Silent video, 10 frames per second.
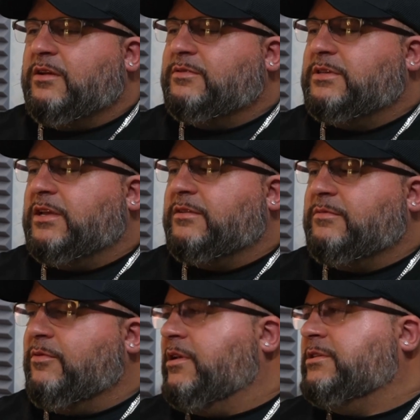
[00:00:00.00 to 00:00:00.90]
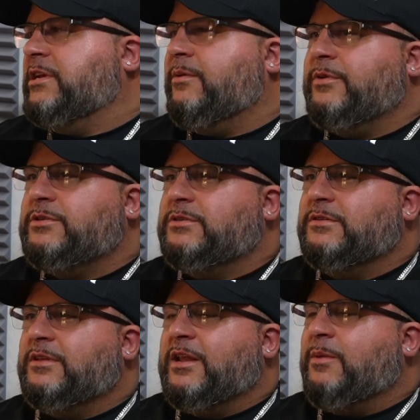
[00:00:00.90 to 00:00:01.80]
I was like, you want a sandwich?
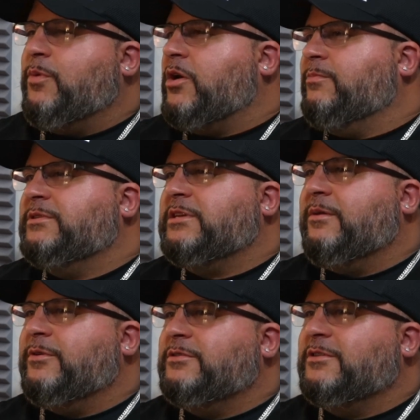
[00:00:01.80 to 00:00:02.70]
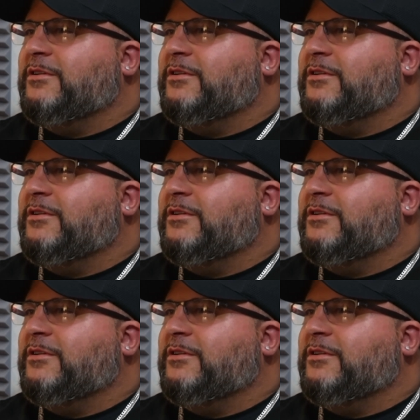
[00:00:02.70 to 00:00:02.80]
And then I bought him a sandwich.